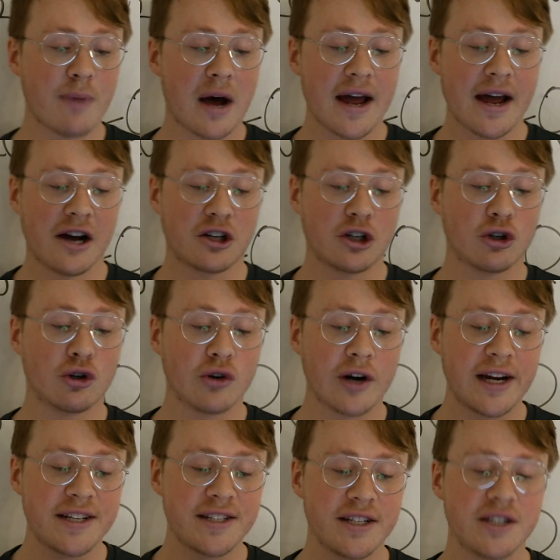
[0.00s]
by a
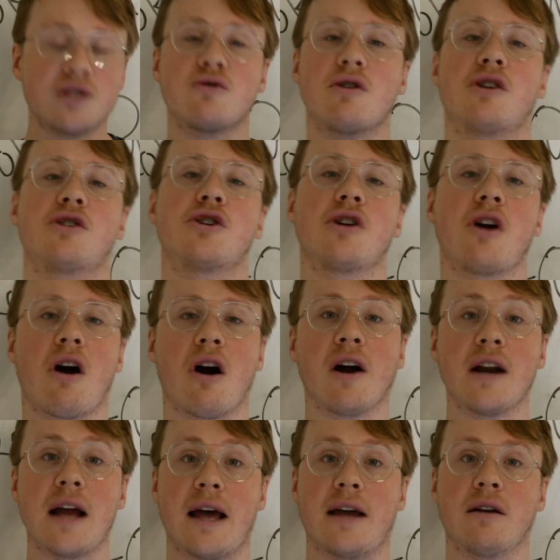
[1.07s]
crazy structured
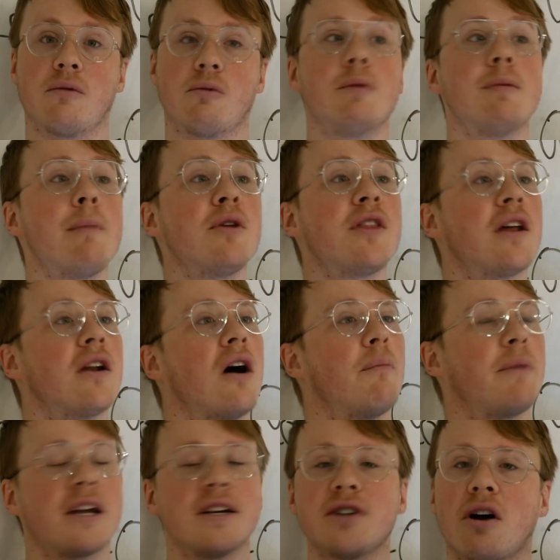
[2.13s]
RNA. Remember that
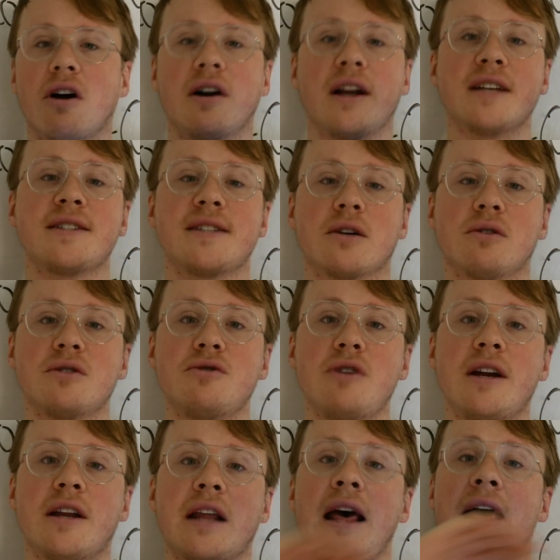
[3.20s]
because RNA is
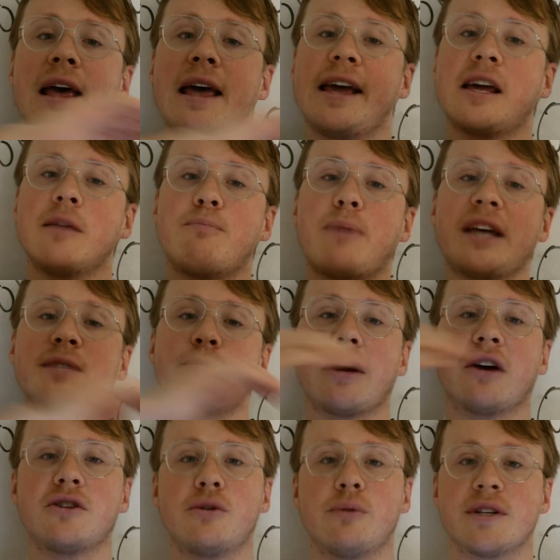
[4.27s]
single-stranded, it can base
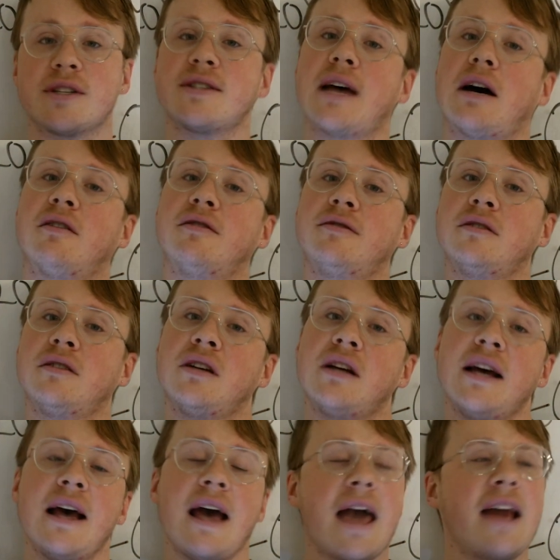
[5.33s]
pair to itself.
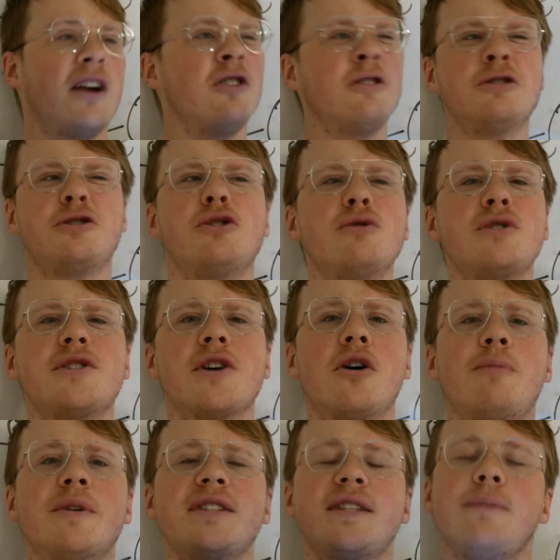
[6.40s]
And it'll do so,
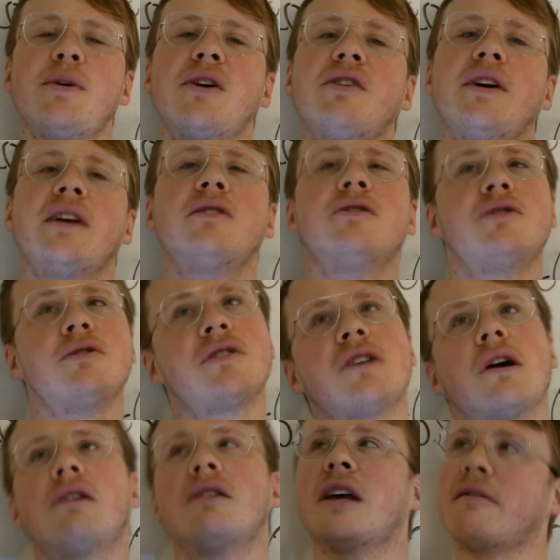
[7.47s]
but typically it'll do
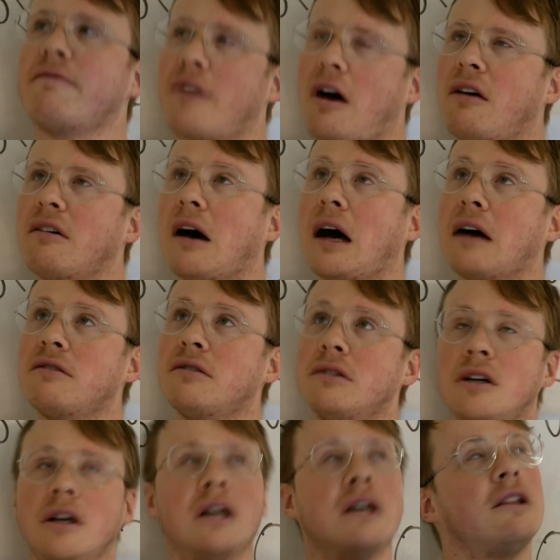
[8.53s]
so and then fall off,
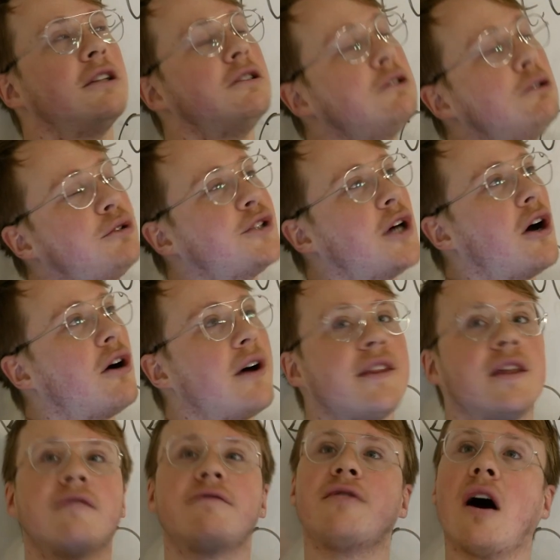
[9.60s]
then do so and
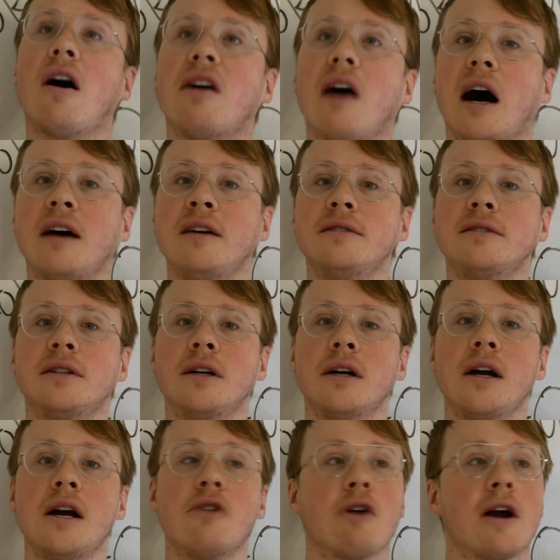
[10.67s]
then fall off,
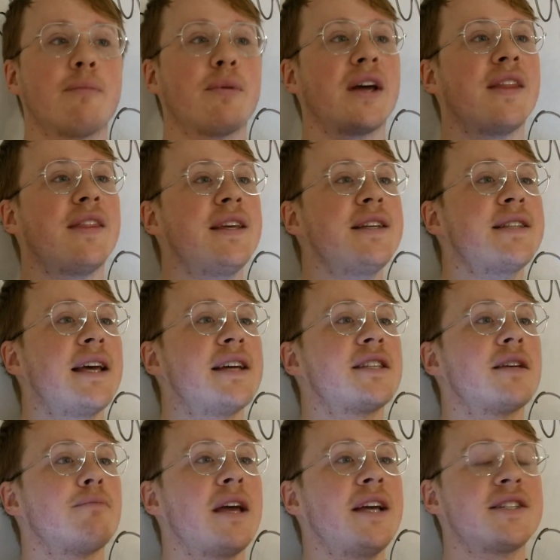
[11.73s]
right? But in this case,
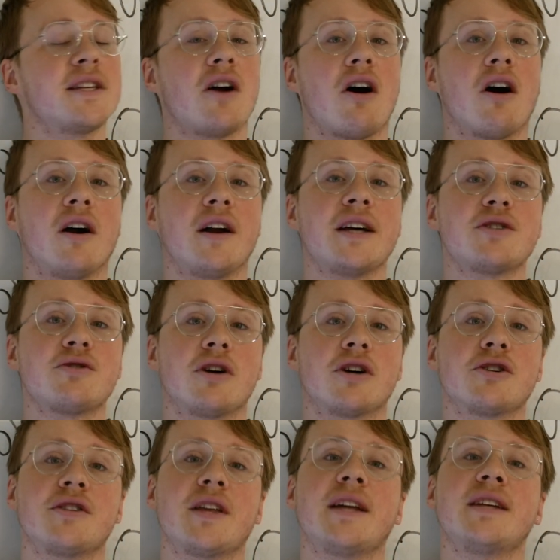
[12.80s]
it makes an RNA
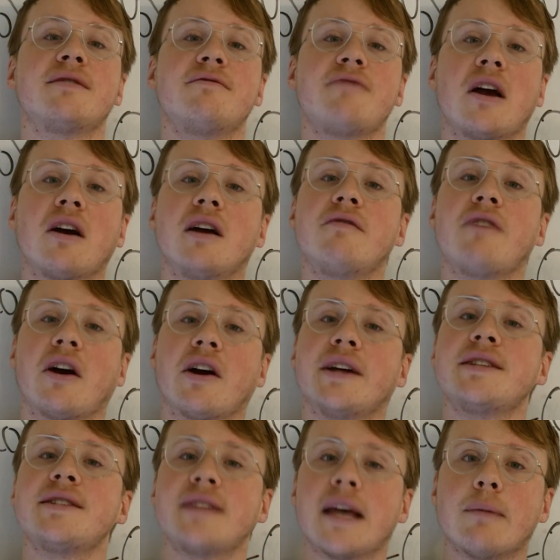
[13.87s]
structure that is very, very
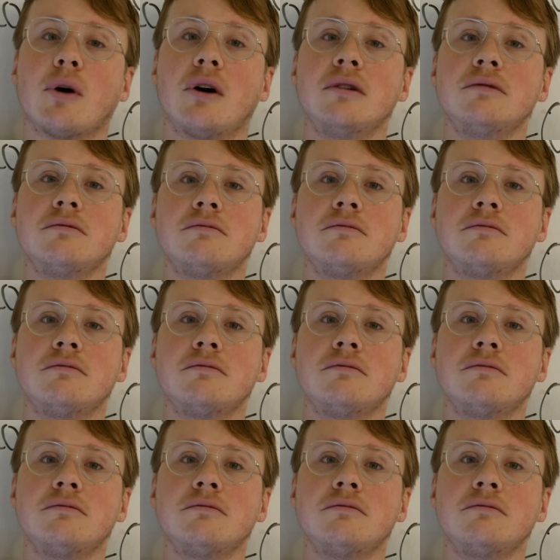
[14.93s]
stable.